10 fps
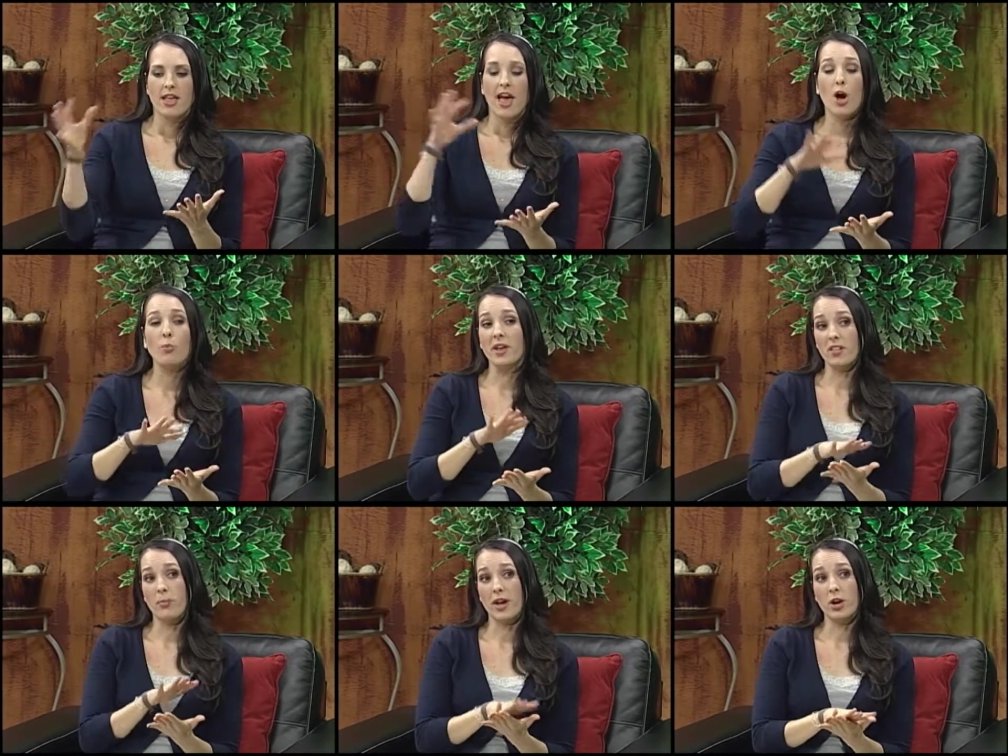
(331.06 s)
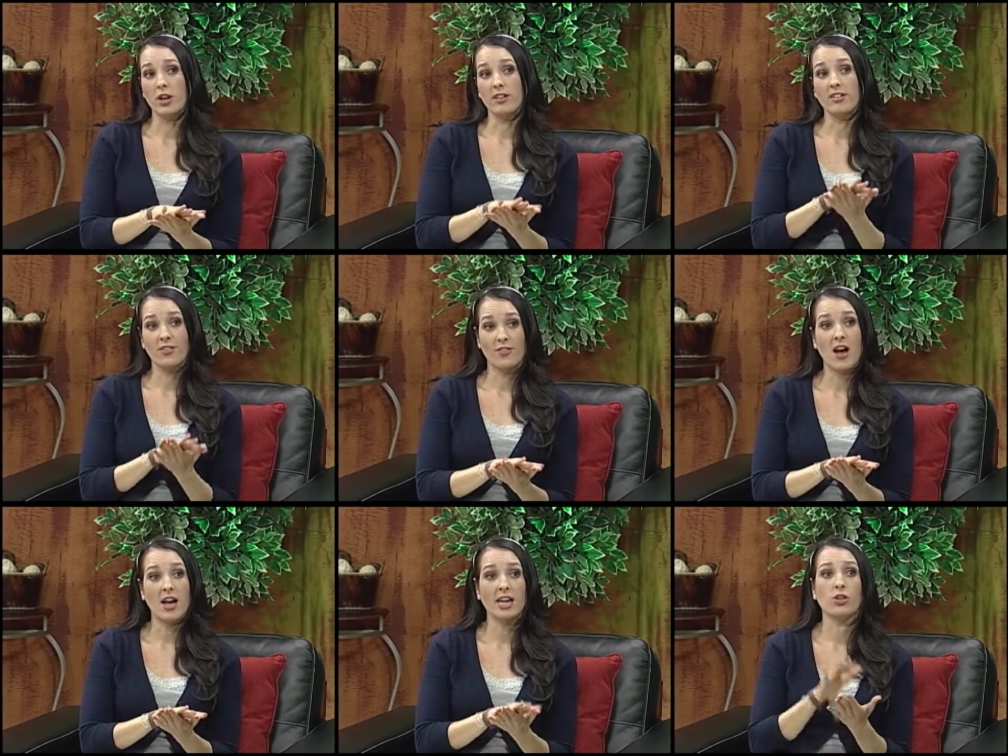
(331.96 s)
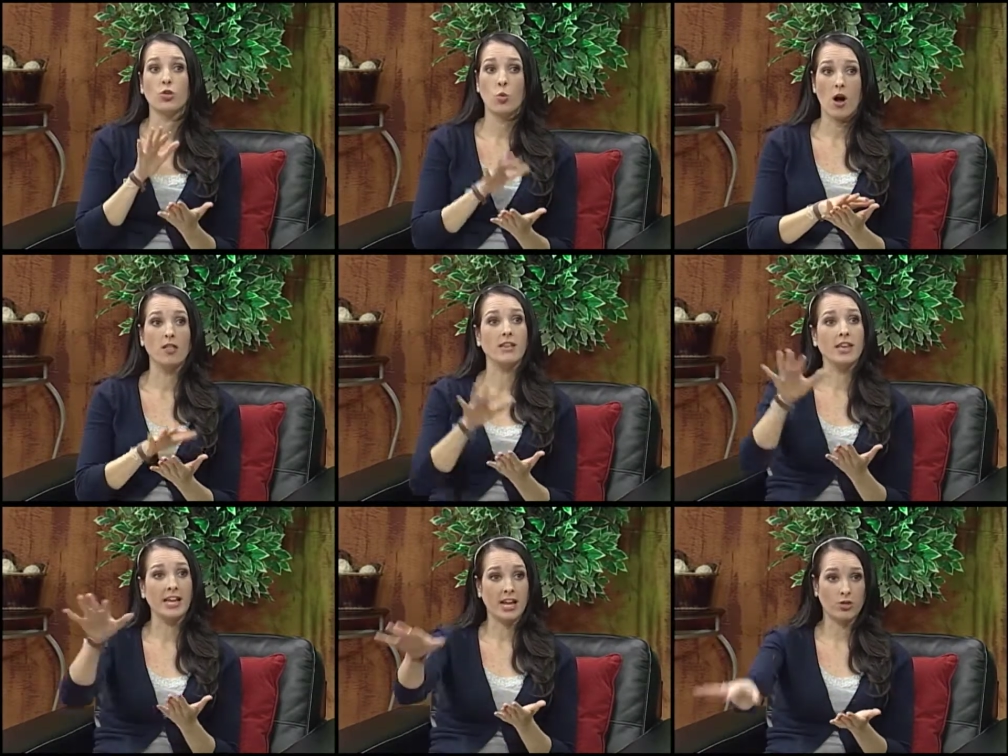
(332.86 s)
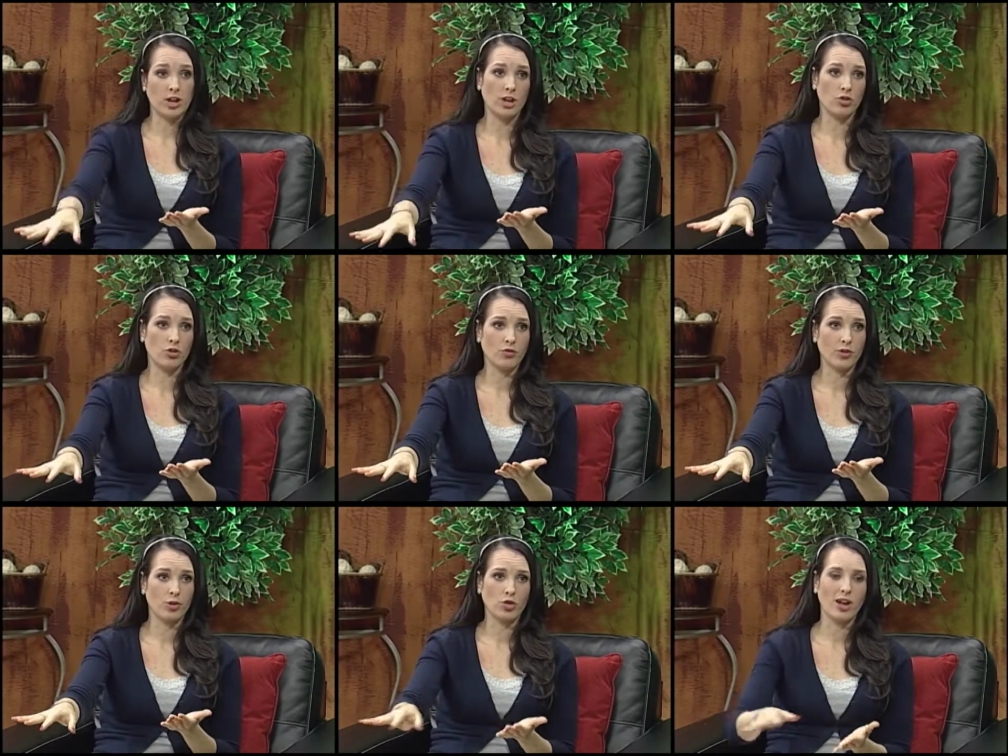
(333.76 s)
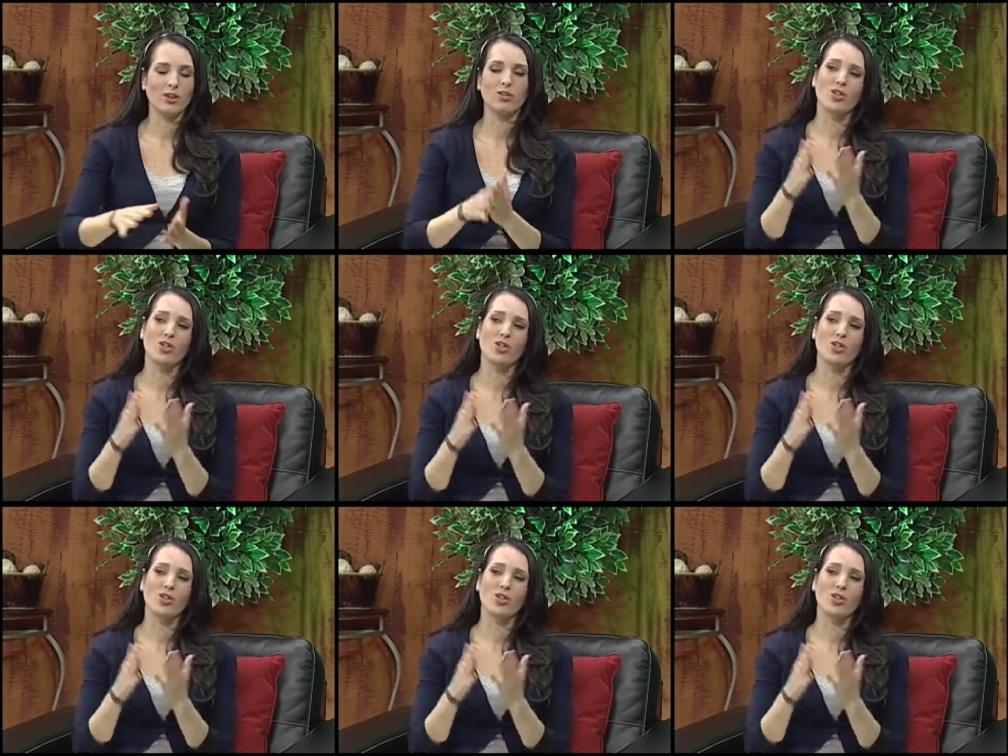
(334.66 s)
helping the parents find quality education for their child.